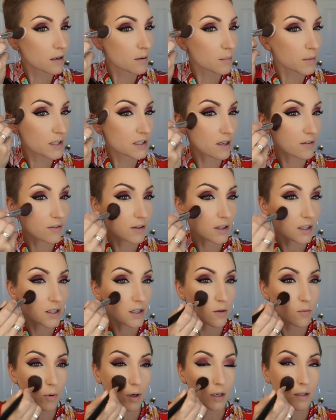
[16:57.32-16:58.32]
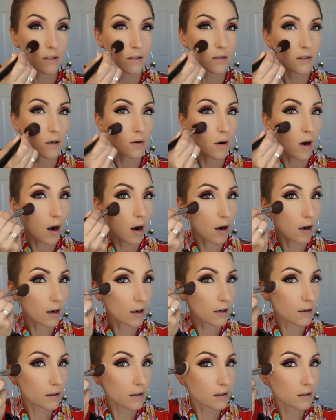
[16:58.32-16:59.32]
because I feel like you worked so
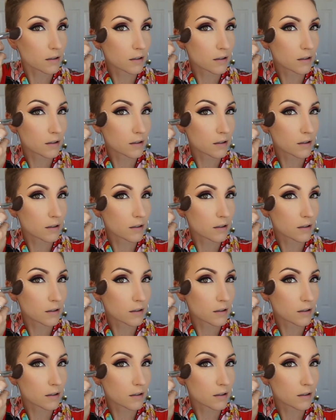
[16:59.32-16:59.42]
hard